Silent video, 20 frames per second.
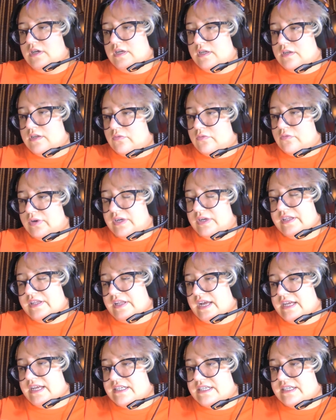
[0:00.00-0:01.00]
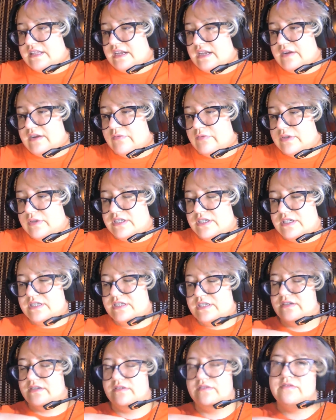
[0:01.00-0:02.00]
realized that it
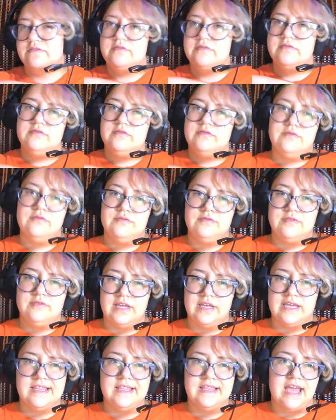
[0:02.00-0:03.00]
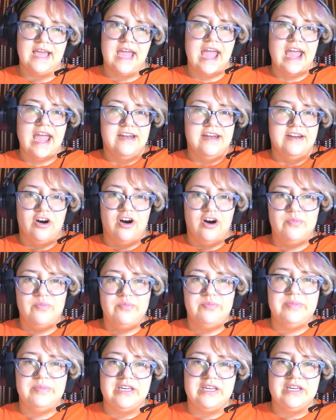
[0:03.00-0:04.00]
was like the end all
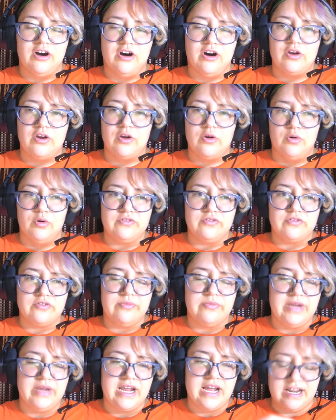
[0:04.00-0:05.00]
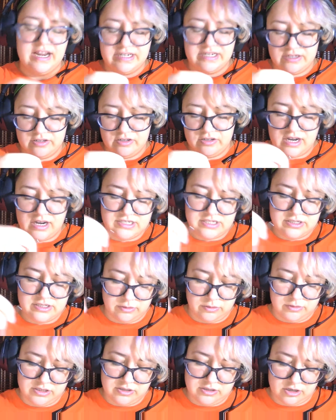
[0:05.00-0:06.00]
be all goal for me. I did a lot of
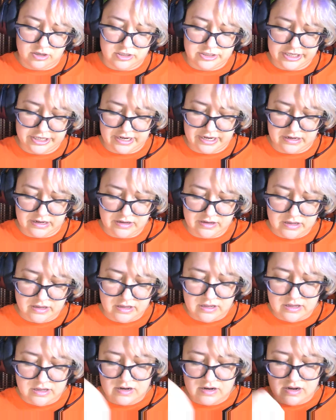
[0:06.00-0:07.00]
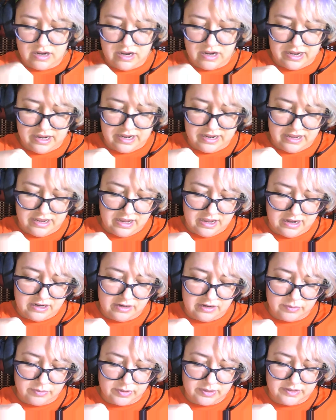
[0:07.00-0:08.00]
soul searching, and
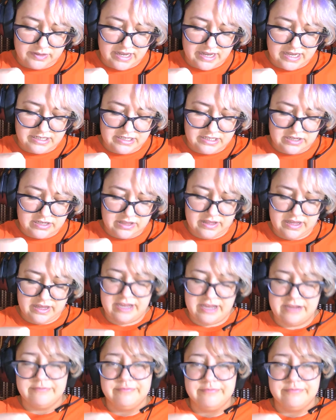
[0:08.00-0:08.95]
I realized that